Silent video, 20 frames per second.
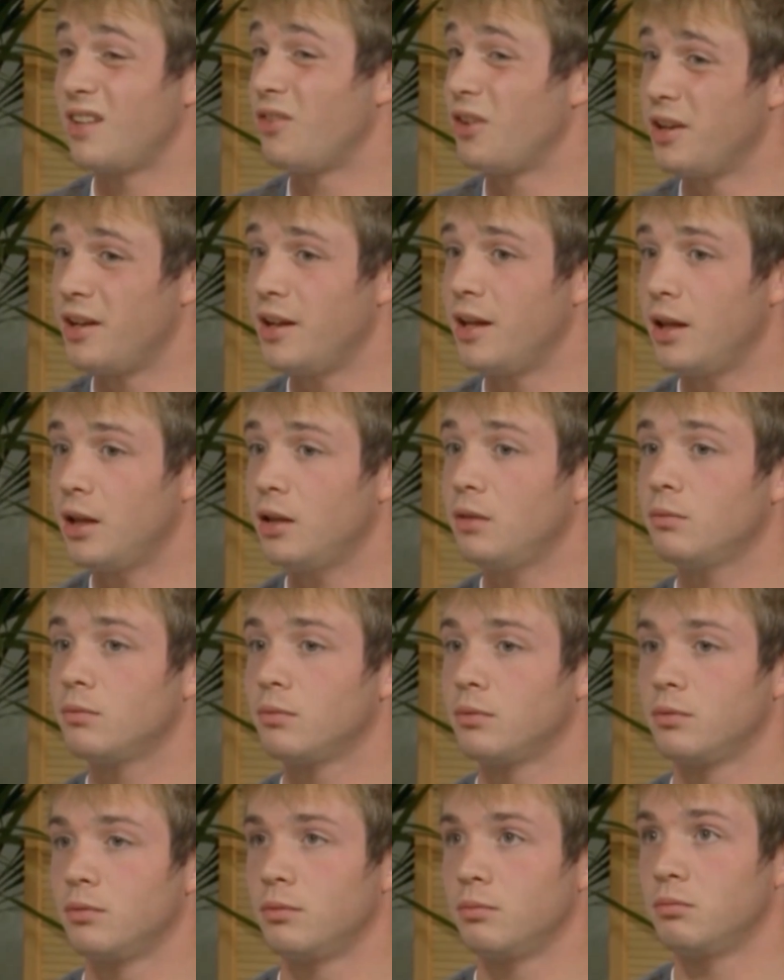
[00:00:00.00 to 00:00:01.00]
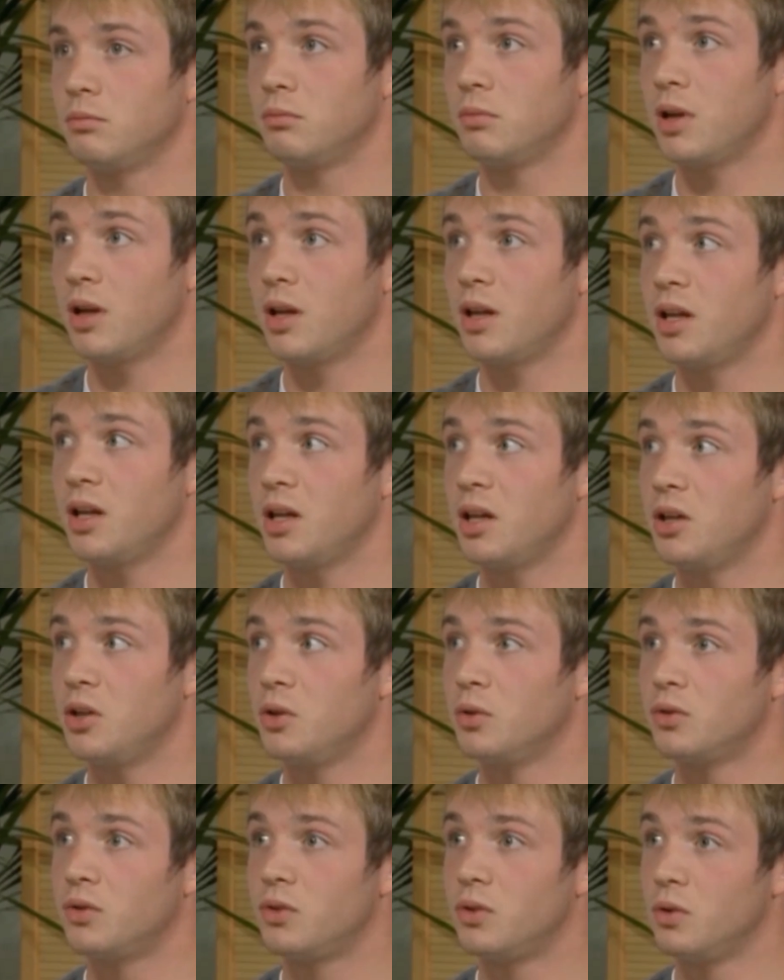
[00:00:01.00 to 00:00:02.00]
every day. I
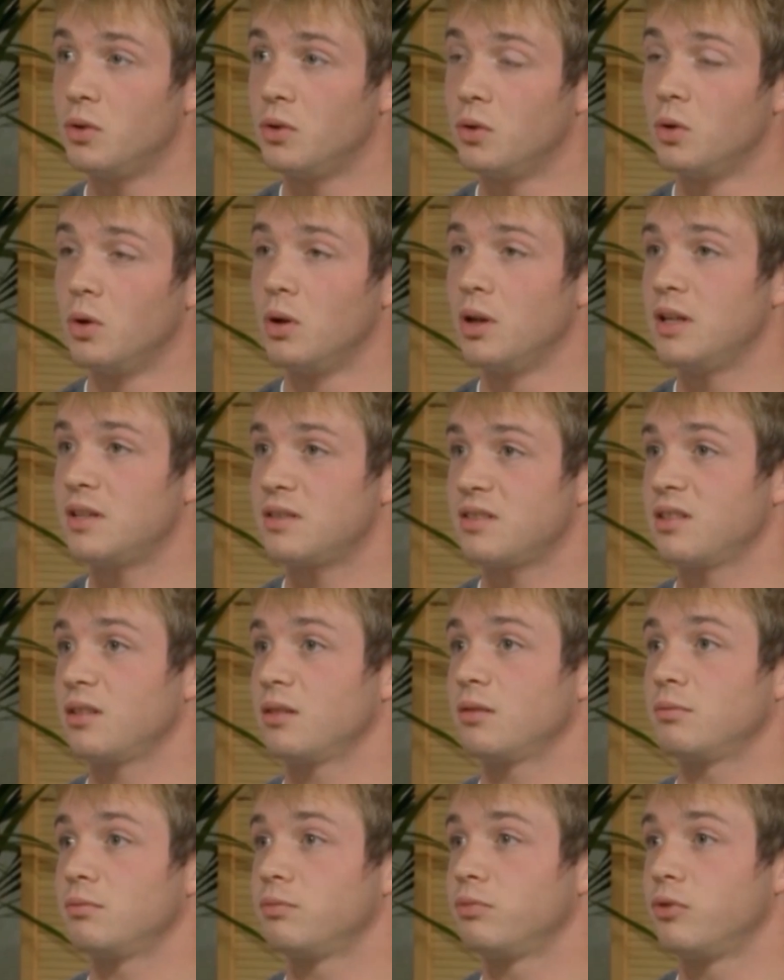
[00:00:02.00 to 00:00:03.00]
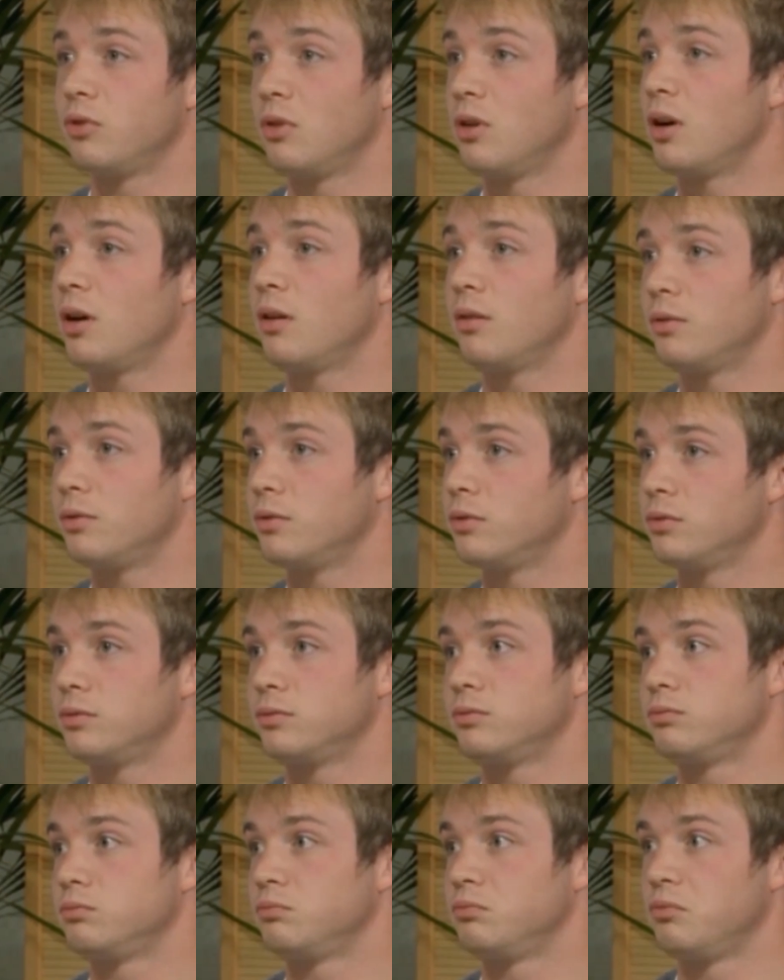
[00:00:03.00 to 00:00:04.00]
used to listen for
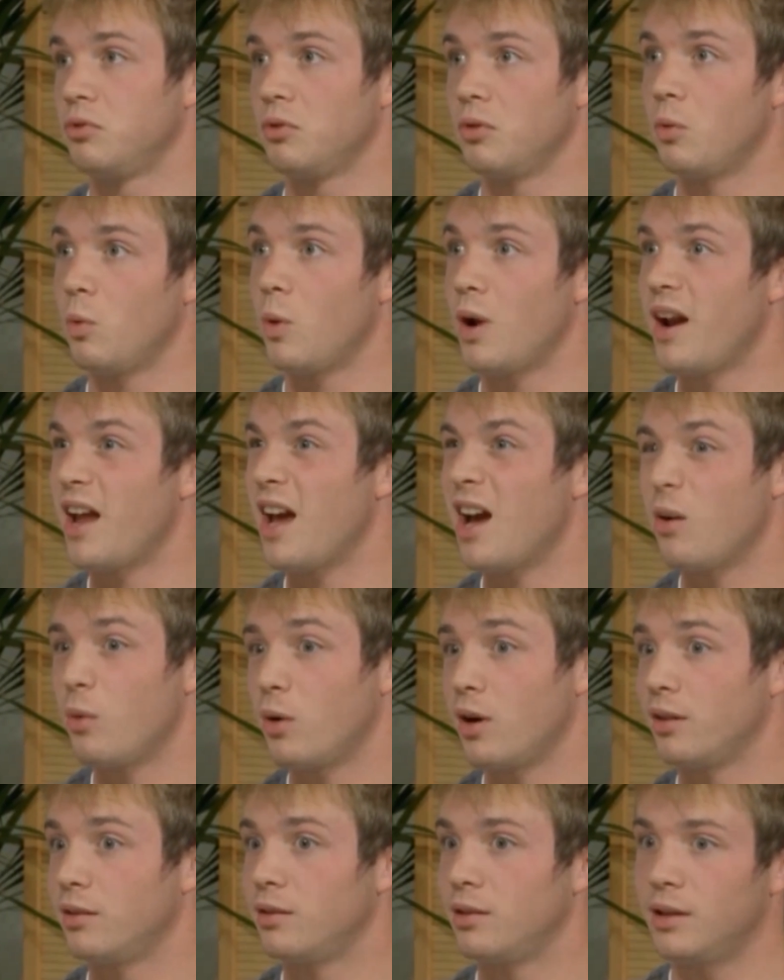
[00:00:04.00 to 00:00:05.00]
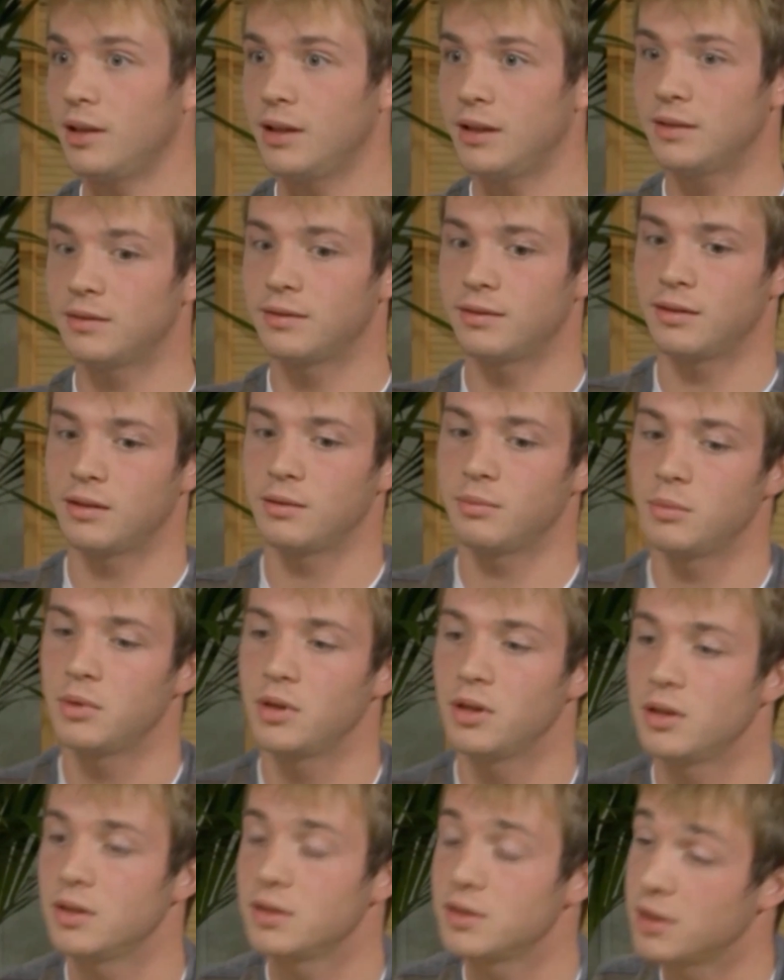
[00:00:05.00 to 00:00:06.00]
1 hour at least
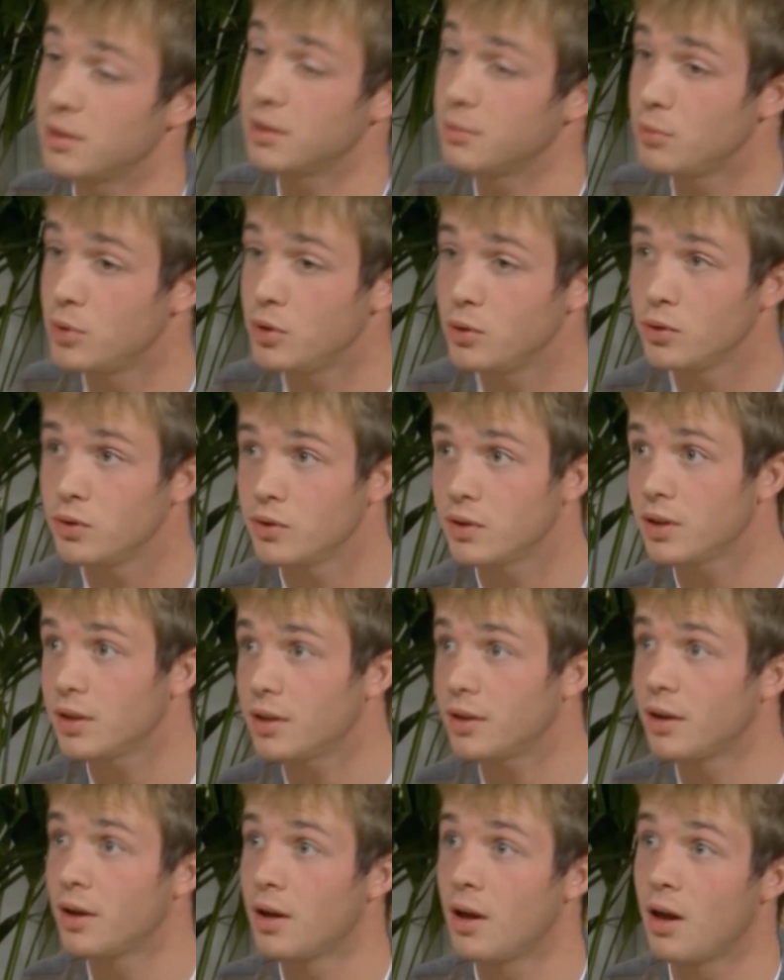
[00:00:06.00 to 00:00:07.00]
some music.